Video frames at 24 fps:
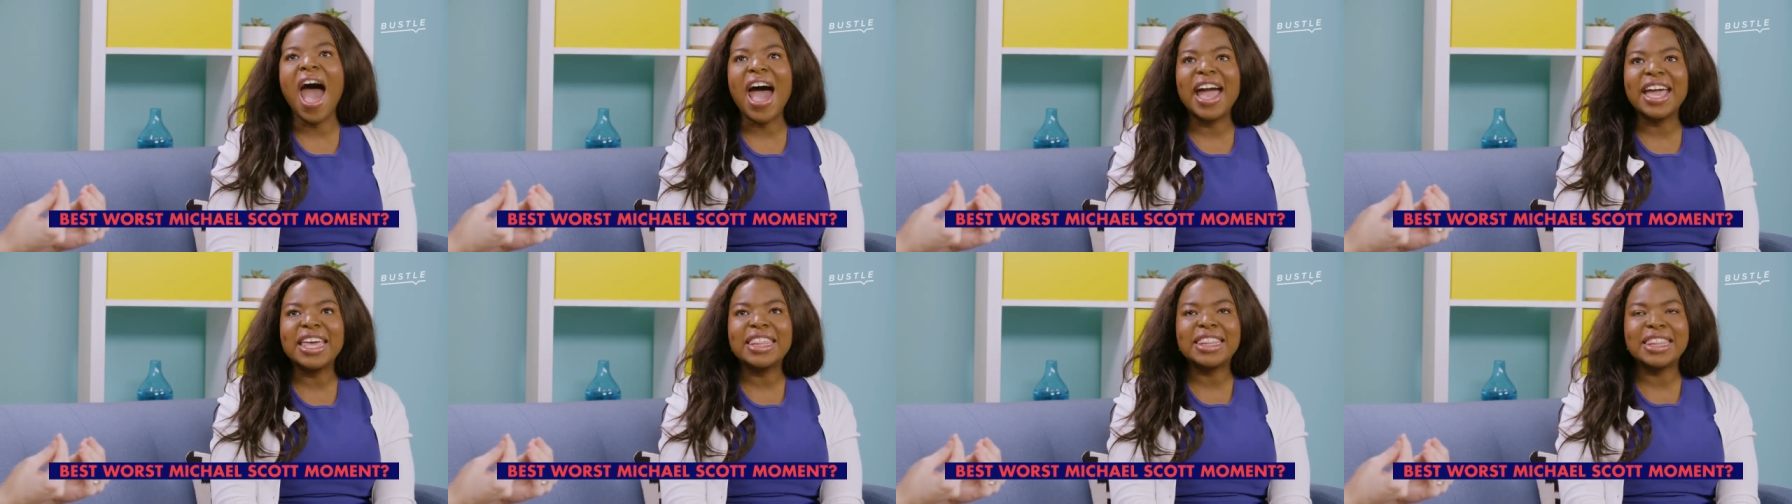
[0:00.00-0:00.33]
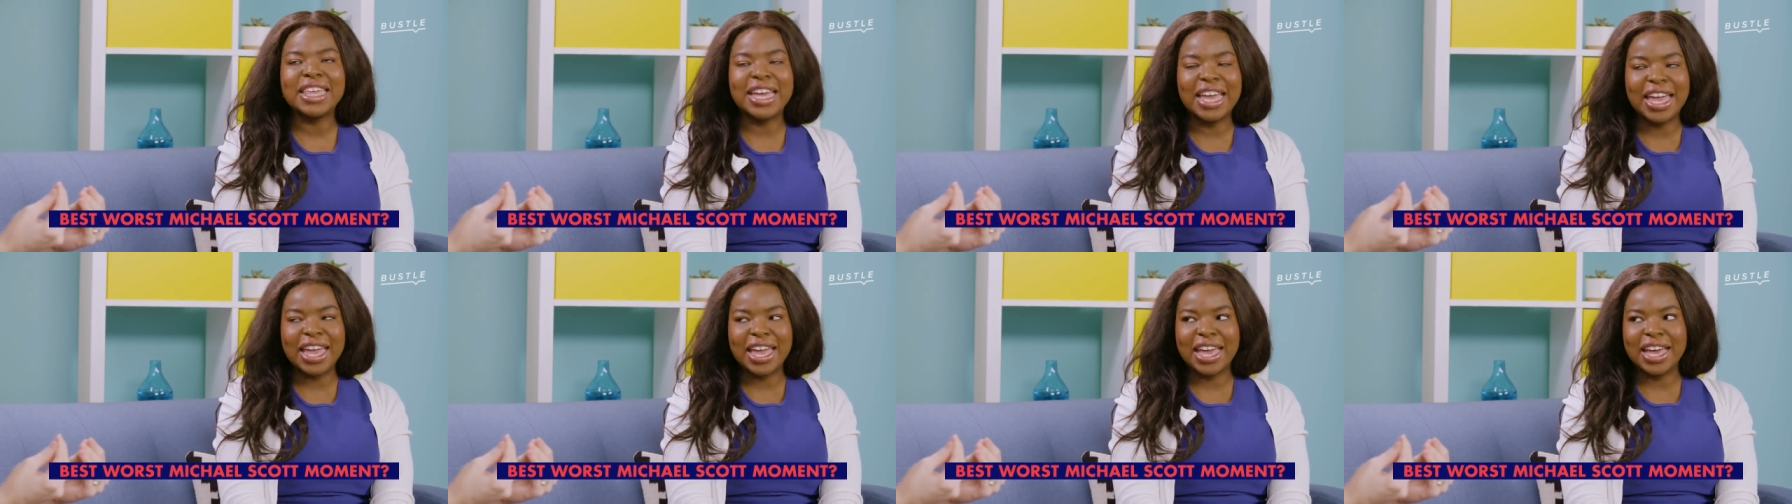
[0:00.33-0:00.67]
I
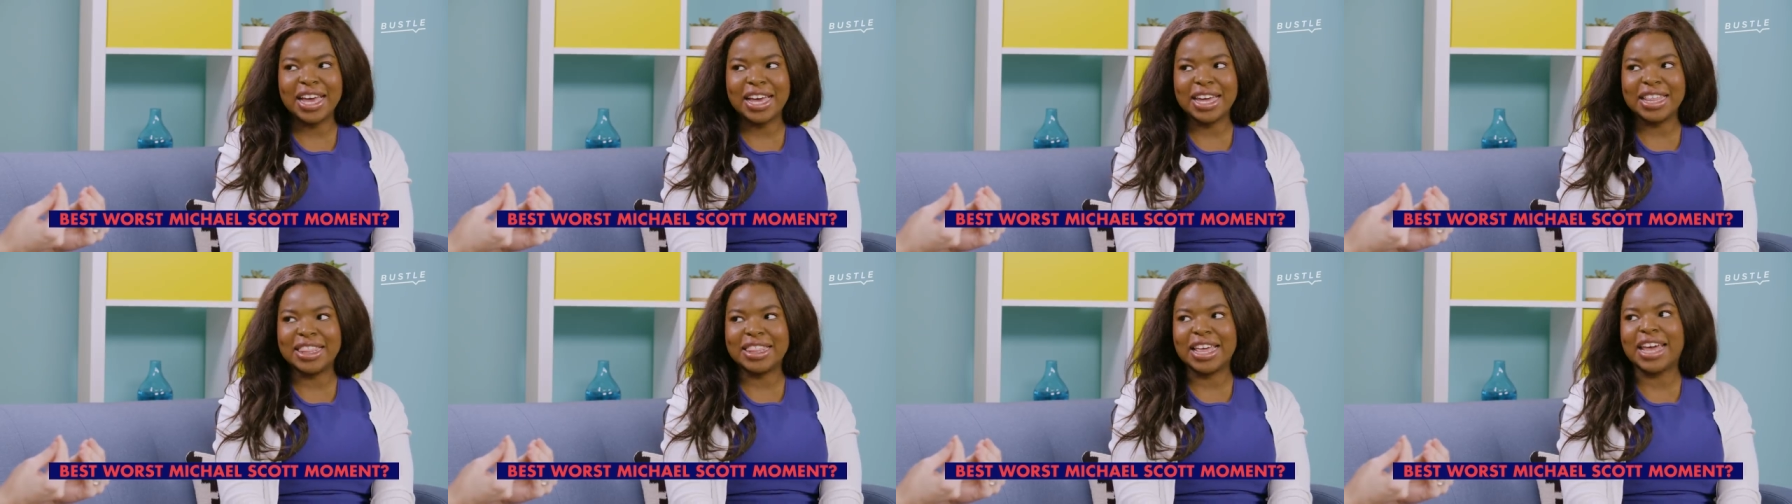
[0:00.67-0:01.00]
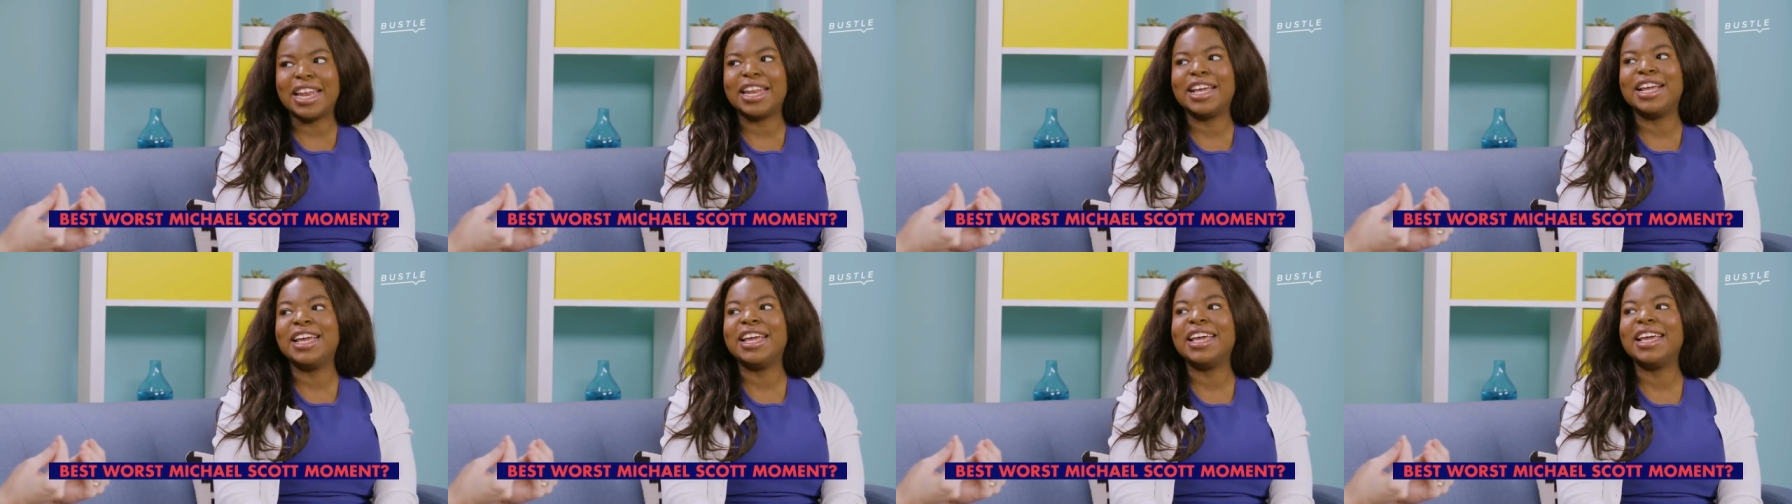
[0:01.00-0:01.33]
think
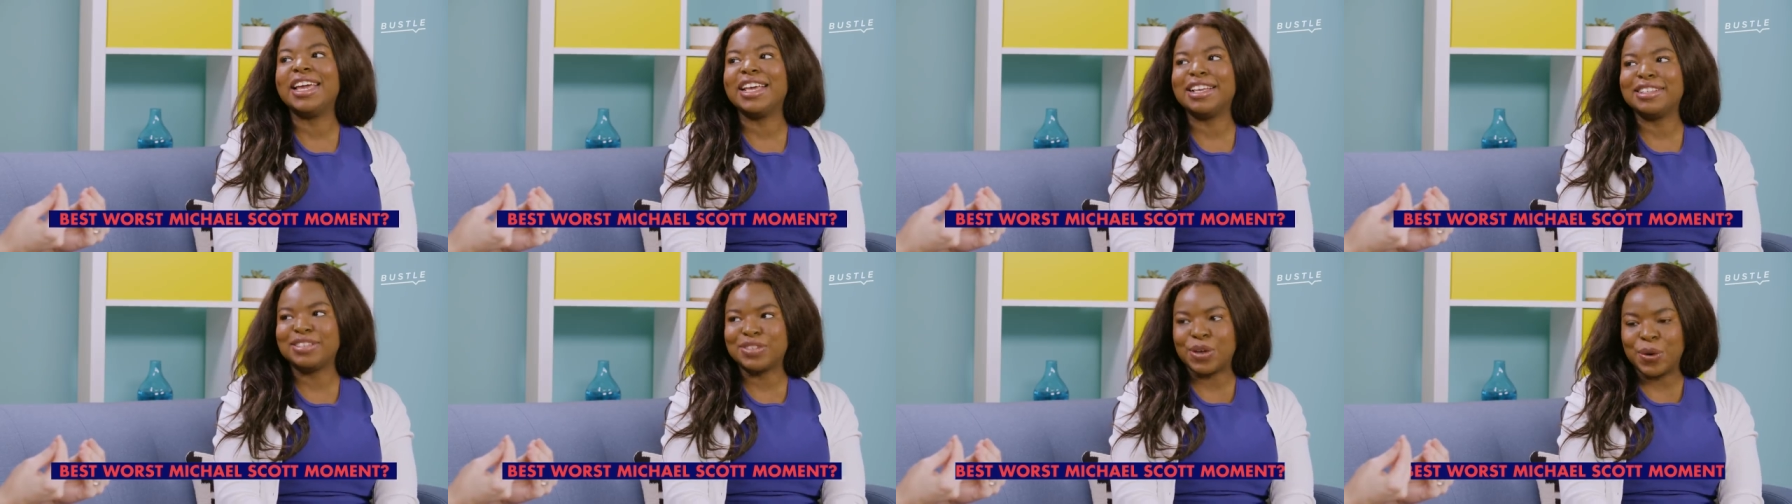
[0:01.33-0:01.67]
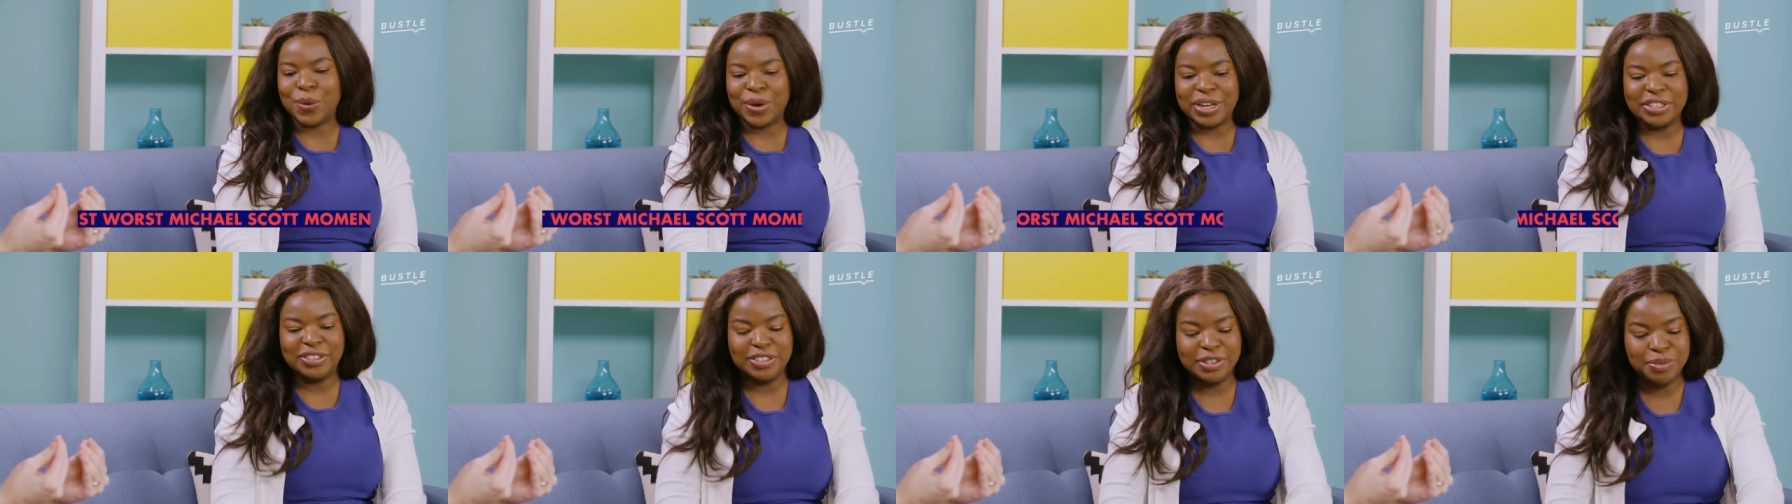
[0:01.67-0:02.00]
that it is
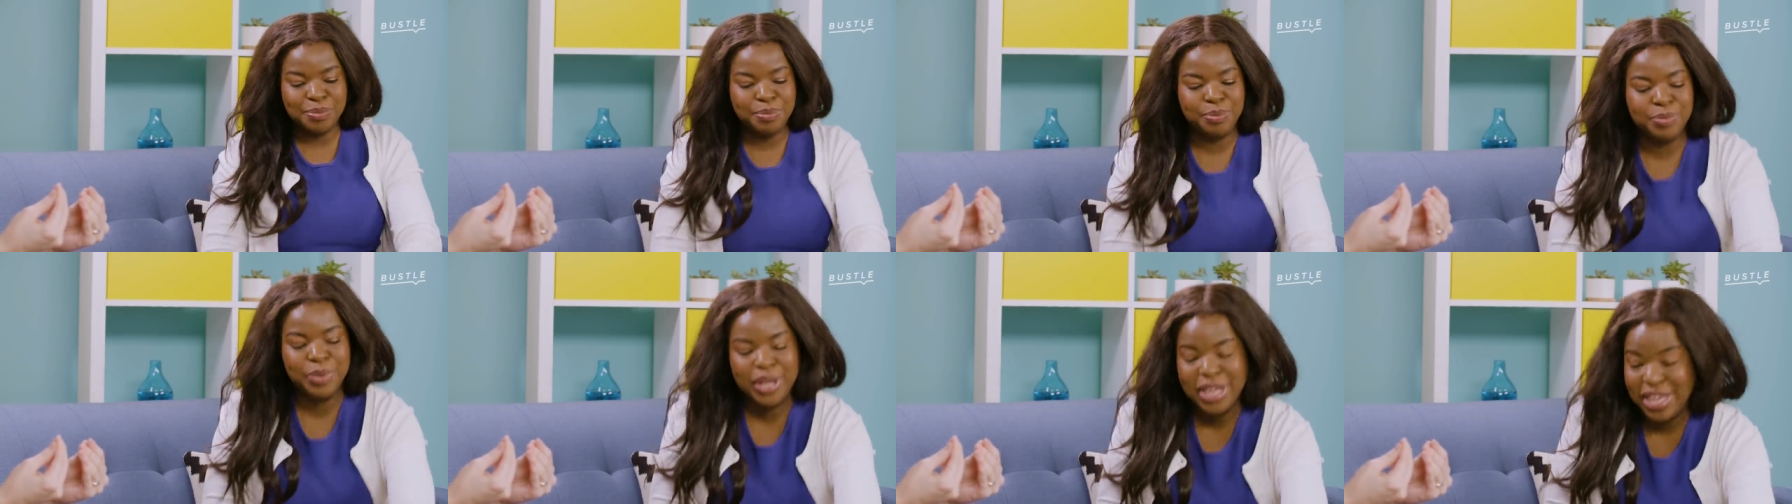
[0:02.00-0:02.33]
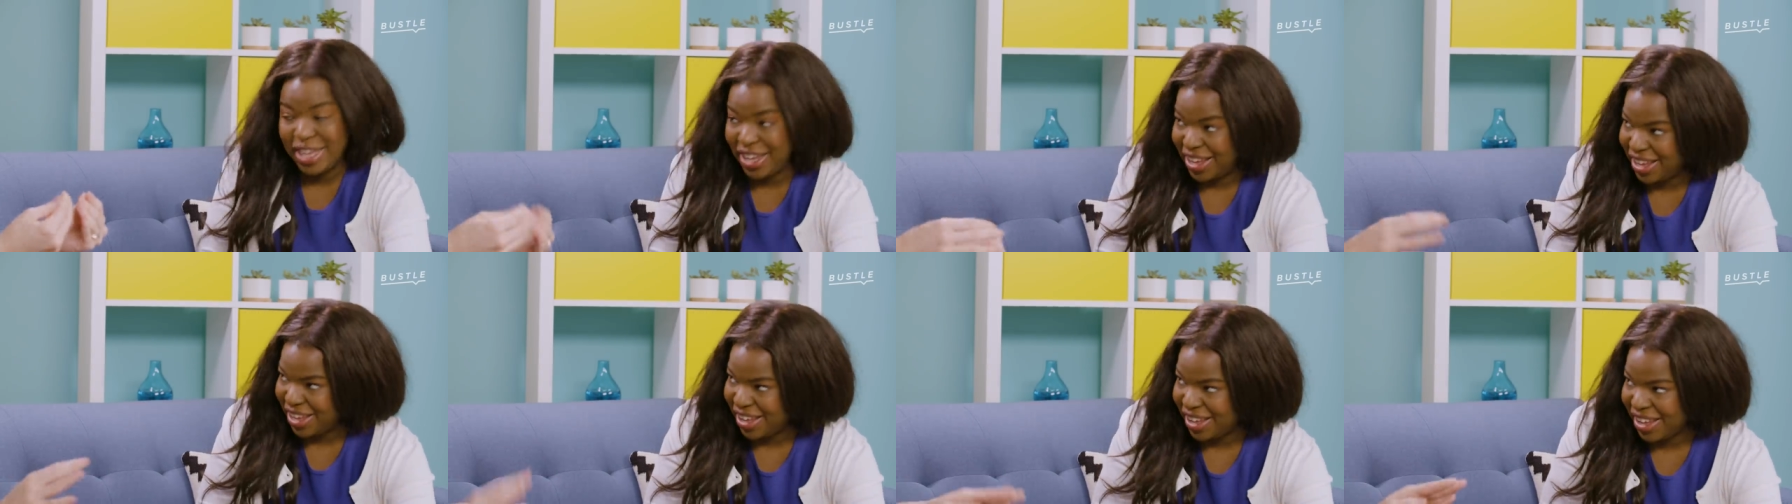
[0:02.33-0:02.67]
going to
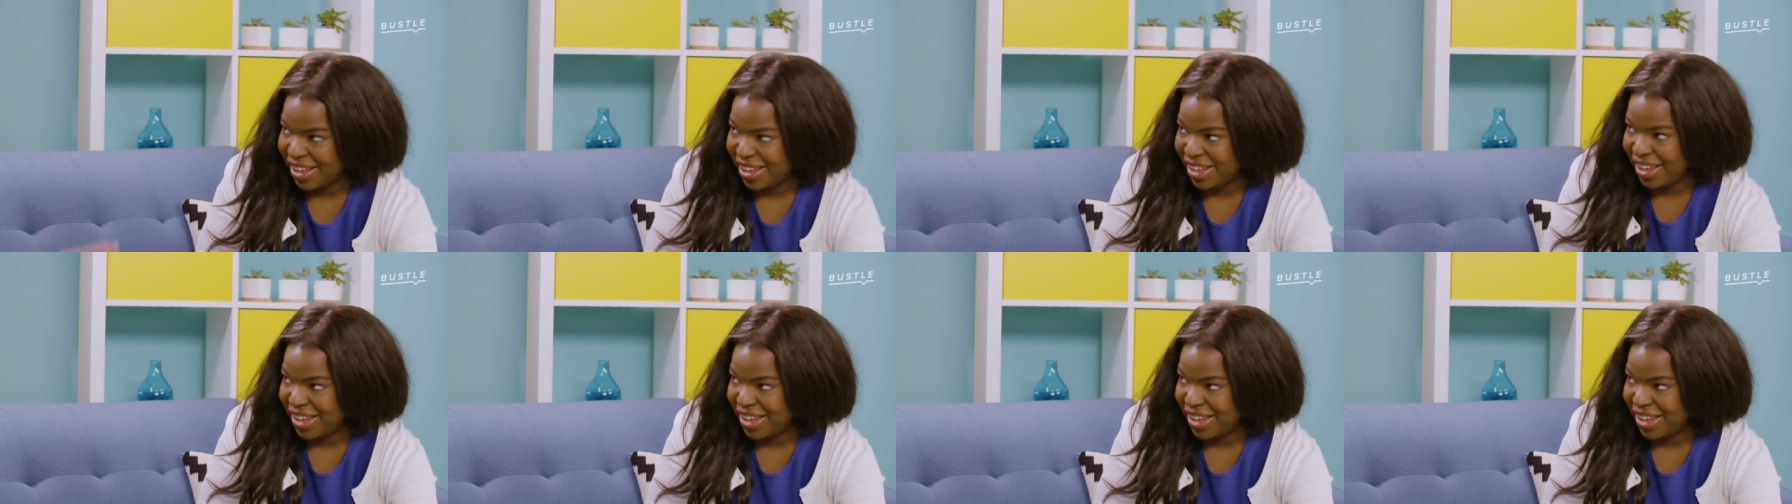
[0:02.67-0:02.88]
be